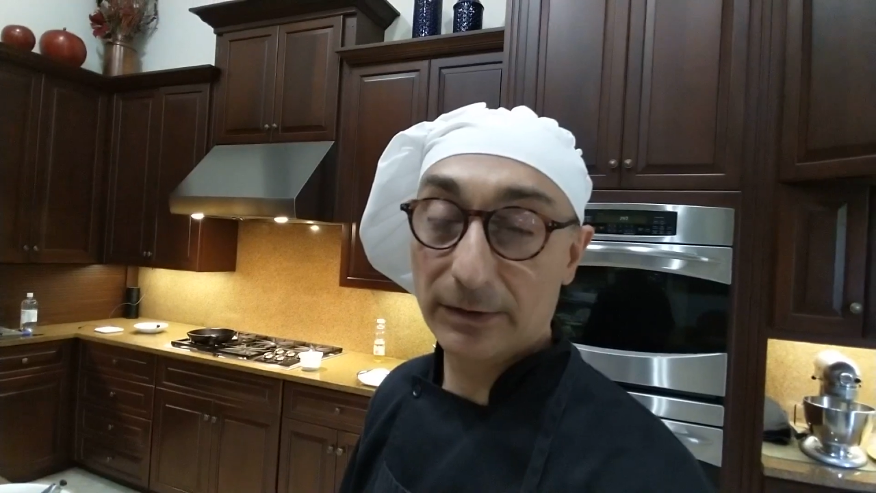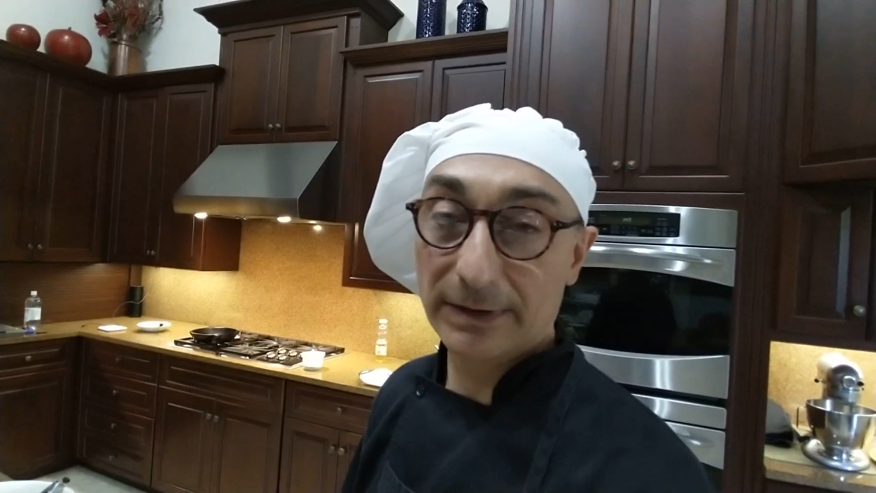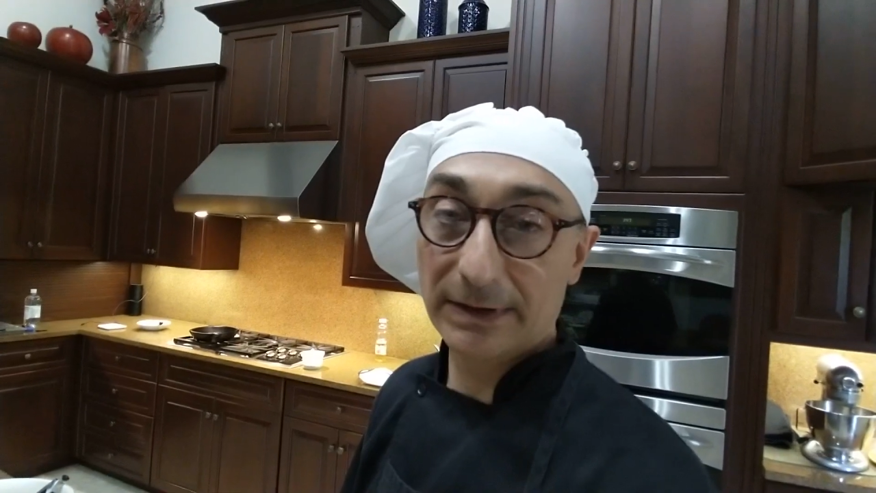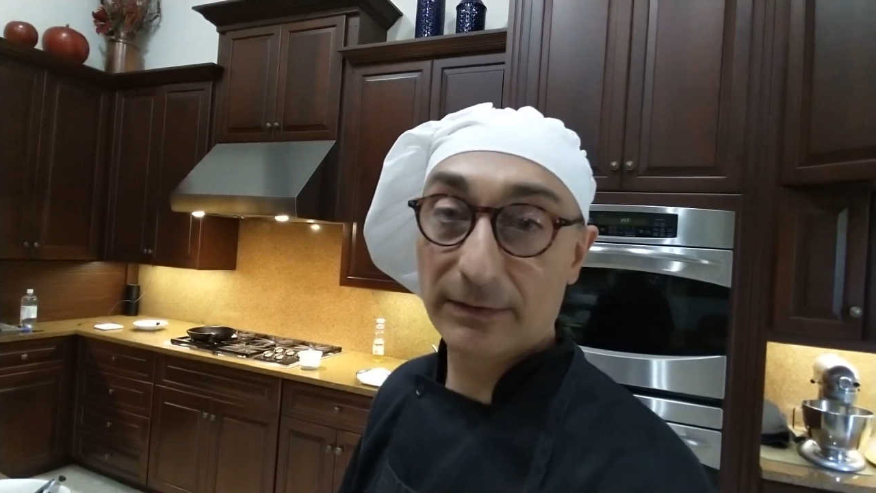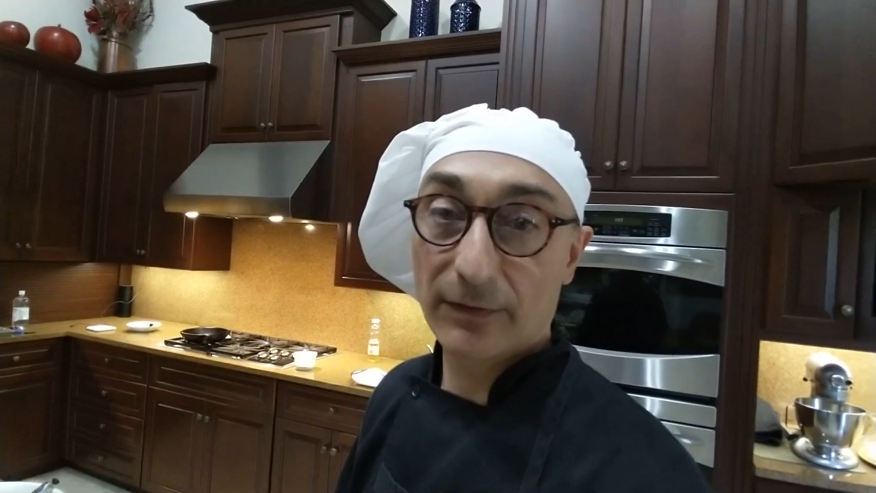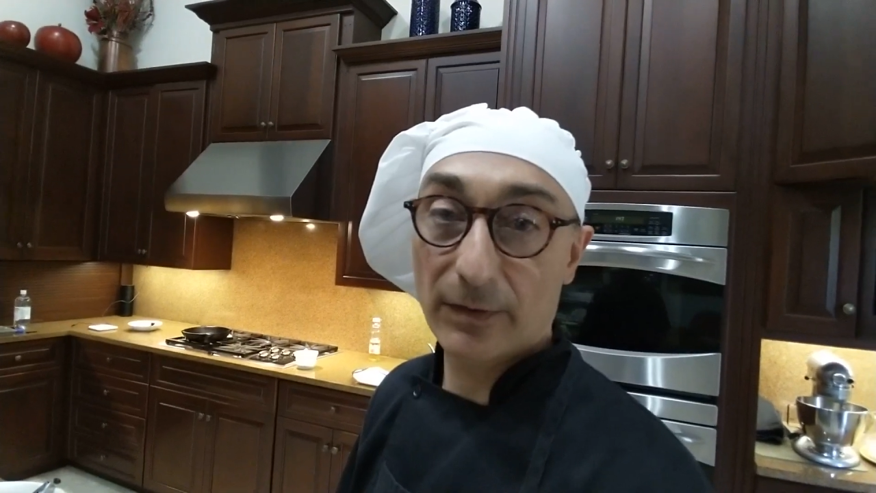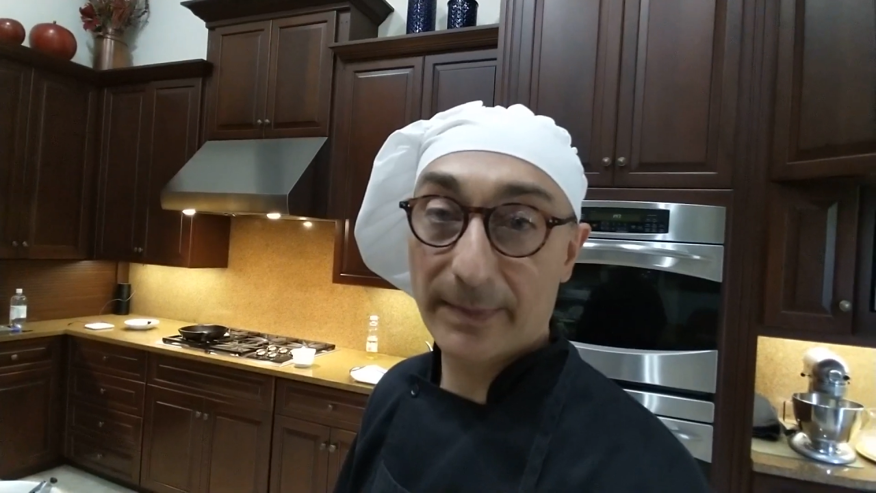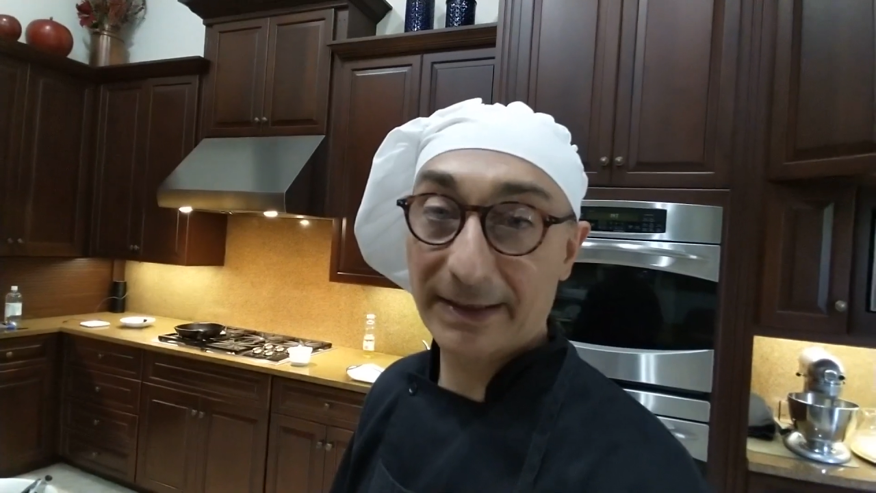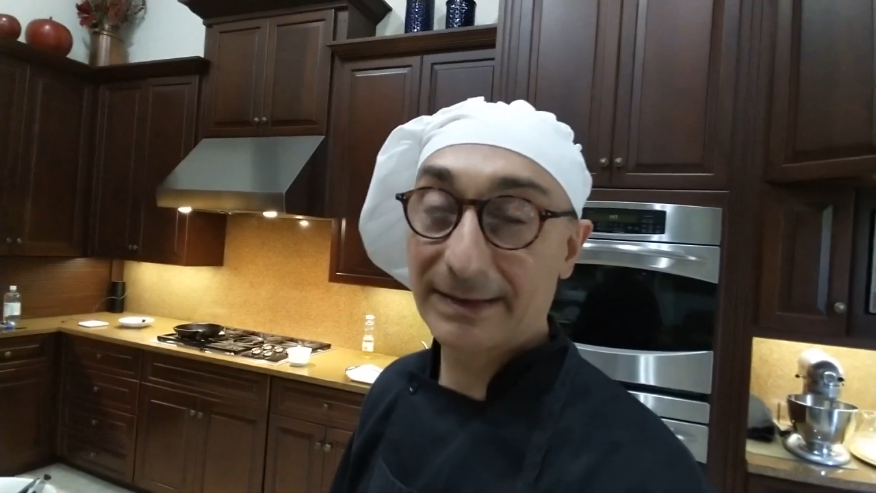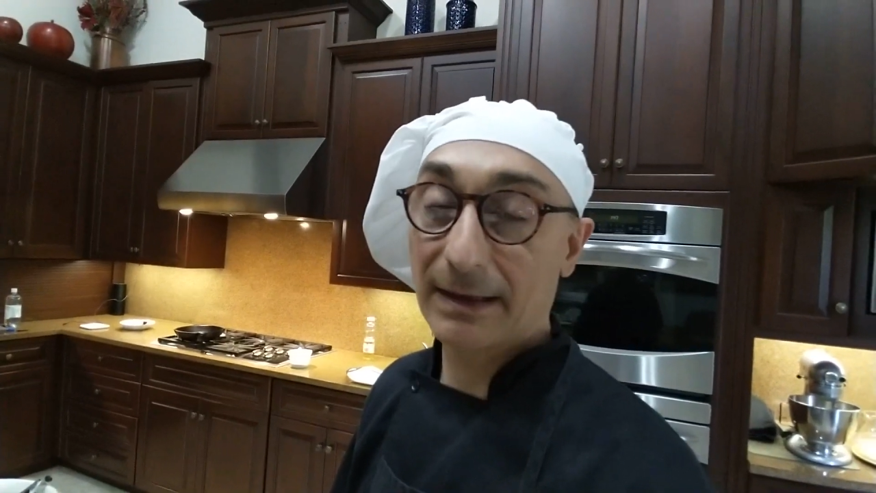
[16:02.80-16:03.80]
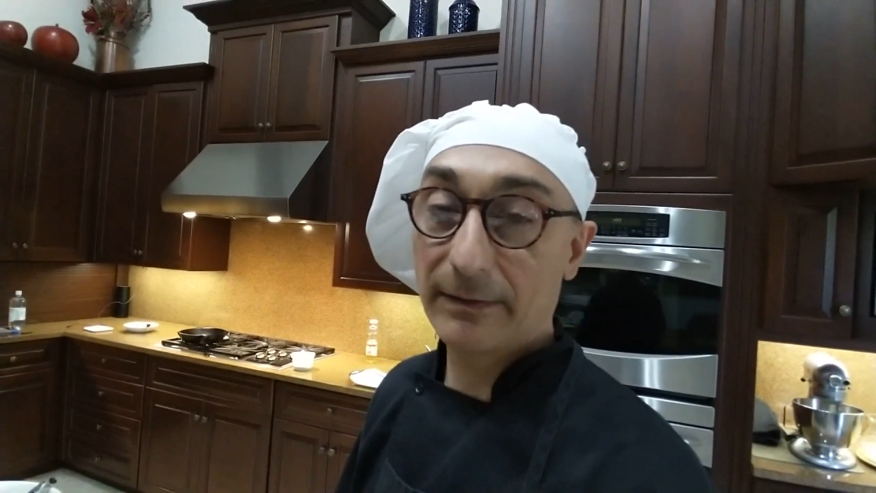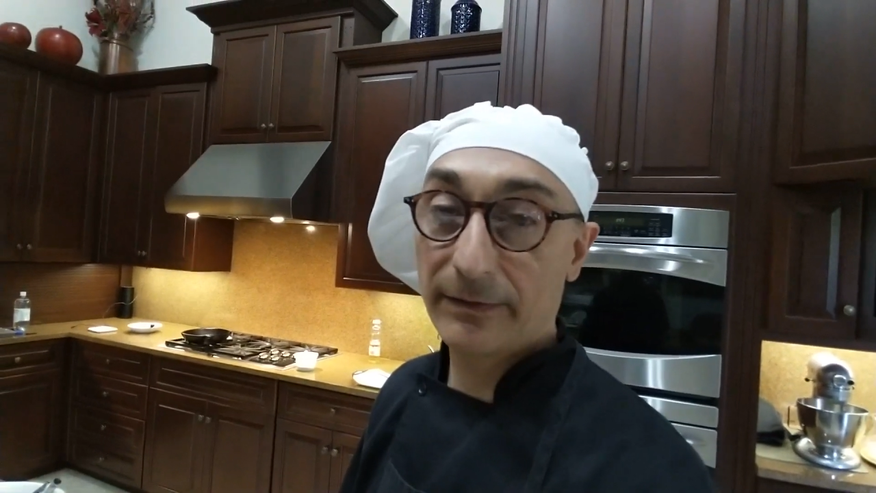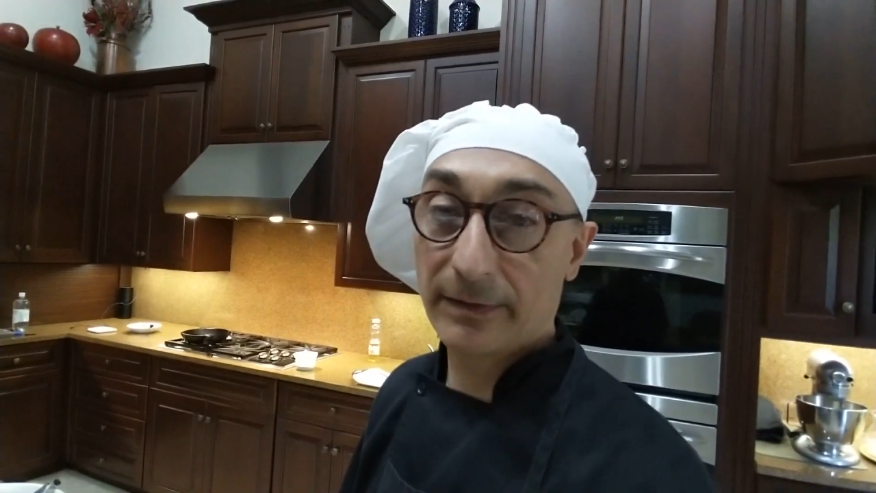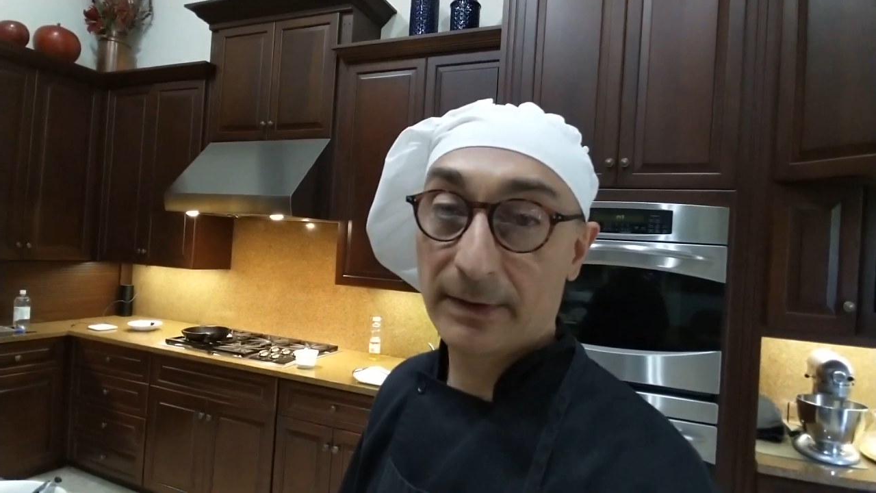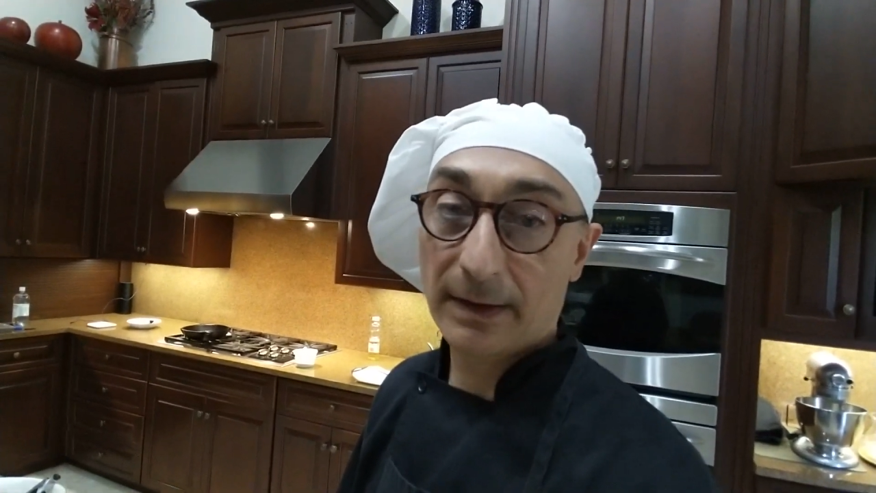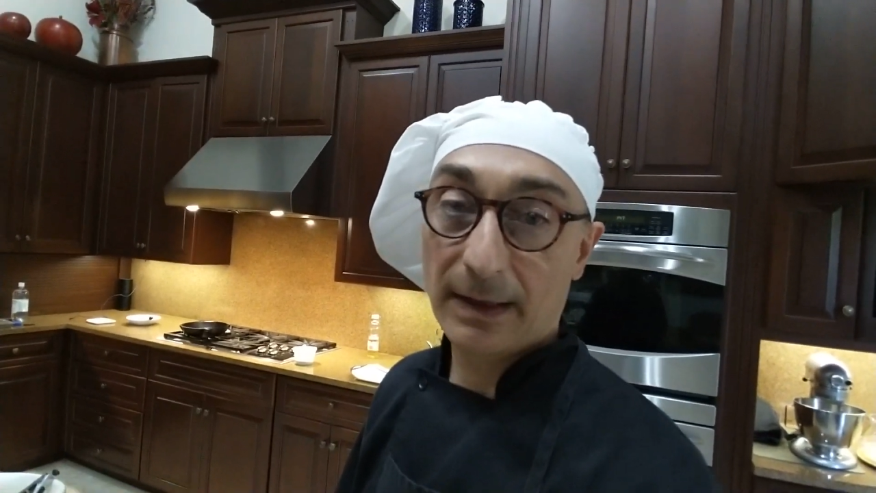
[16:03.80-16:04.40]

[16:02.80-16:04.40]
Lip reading: do this for myself